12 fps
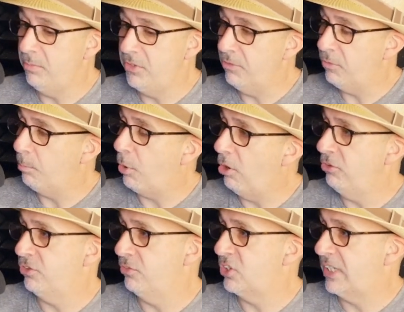different
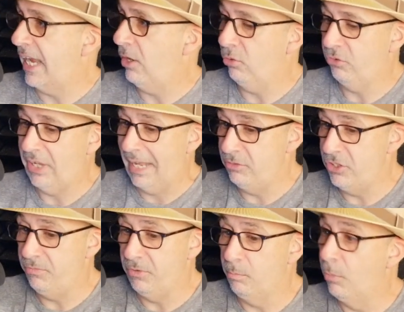parts of scales and
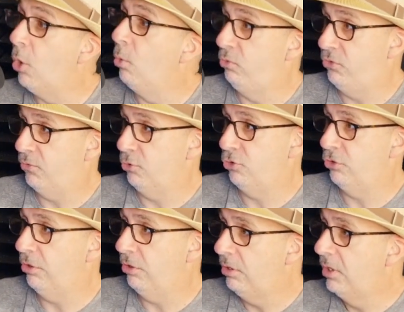different modes for sure.